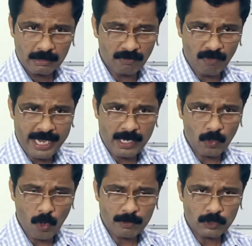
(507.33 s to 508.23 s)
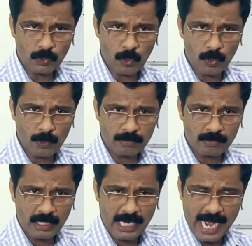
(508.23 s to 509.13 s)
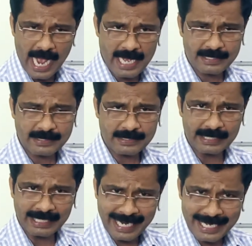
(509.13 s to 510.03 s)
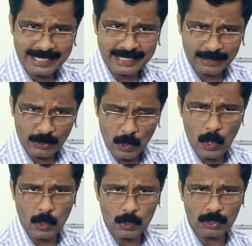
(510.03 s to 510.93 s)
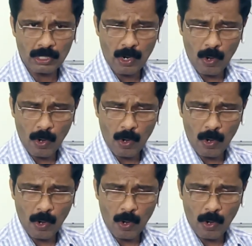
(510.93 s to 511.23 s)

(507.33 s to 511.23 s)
The Y chromosome has a great role,